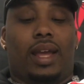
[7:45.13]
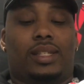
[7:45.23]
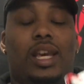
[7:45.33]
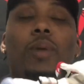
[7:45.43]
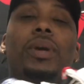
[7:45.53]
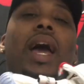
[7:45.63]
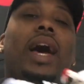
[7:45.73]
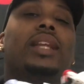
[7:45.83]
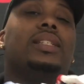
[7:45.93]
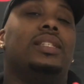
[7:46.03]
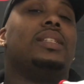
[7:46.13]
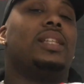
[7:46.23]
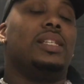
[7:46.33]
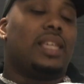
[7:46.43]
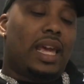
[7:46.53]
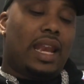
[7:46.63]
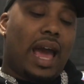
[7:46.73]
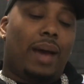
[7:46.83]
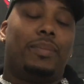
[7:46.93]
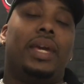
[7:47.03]
tell me how this
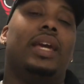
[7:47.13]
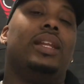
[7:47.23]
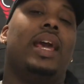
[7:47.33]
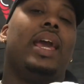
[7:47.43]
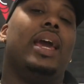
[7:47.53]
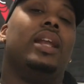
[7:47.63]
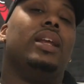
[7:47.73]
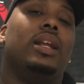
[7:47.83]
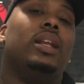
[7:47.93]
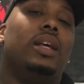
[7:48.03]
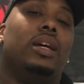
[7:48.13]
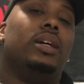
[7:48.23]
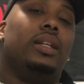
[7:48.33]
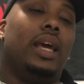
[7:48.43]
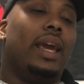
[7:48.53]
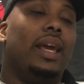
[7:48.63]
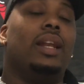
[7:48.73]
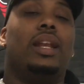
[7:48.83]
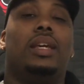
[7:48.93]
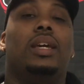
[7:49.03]
cannot be in the end of
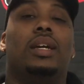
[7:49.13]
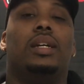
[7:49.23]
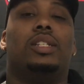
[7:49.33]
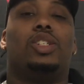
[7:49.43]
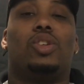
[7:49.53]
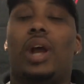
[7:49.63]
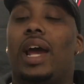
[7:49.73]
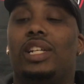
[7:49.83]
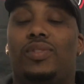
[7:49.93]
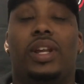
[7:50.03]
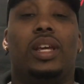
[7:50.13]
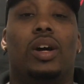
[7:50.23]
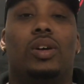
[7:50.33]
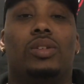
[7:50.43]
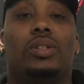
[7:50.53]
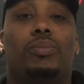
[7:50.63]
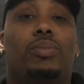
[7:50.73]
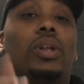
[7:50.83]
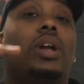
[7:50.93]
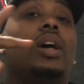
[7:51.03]
the year trash videos.
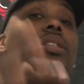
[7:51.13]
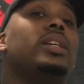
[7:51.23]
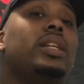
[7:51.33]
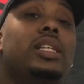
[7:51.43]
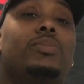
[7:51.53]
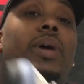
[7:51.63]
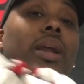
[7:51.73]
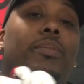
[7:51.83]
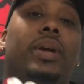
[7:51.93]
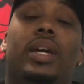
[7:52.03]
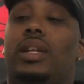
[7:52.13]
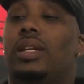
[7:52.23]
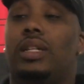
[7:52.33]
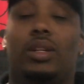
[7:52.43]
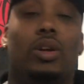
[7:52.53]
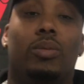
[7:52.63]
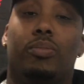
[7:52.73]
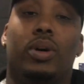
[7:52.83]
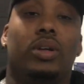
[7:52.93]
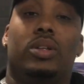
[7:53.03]
Bullet RCDs better be in the
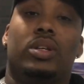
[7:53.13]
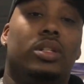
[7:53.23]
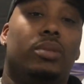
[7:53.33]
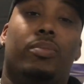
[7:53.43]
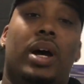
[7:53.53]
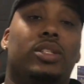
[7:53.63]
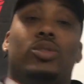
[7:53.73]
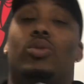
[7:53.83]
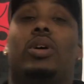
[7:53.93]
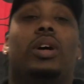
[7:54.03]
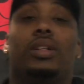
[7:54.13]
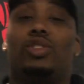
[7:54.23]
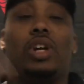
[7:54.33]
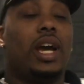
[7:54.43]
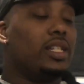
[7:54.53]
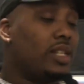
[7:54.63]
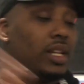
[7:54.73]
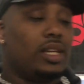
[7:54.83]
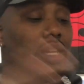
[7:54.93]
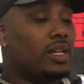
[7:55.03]
the Basura trash of
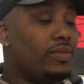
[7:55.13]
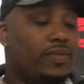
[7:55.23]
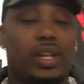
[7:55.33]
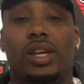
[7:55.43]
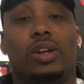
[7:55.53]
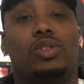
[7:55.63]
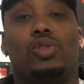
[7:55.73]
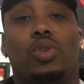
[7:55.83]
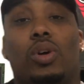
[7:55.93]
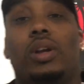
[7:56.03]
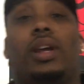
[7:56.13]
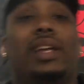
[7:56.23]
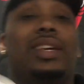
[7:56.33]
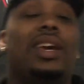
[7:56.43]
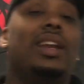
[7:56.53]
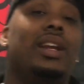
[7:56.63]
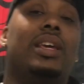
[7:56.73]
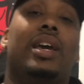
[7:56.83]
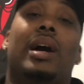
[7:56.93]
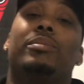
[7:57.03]
the year videos you're doing at the end of the
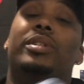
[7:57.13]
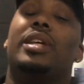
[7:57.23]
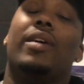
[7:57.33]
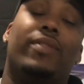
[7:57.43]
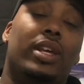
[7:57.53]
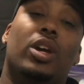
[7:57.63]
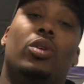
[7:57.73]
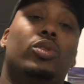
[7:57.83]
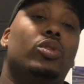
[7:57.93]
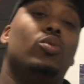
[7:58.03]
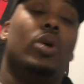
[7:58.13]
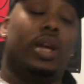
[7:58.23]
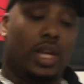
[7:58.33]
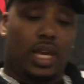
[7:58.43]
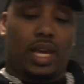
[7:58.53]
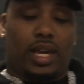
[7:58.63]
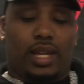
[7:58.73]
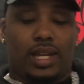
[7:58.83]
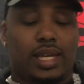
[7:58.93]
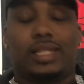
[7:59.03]
year. I'm definitely gonna do one.
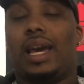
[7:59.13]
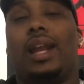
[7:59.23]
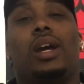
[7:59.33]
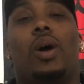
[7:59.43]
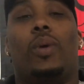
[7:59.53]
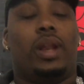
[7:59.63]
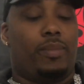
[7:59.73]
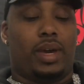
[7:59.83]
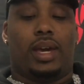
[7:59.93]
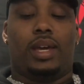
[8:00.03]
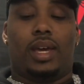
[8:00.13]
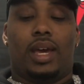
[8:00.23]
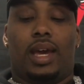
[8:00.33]
These gotta go in it, man.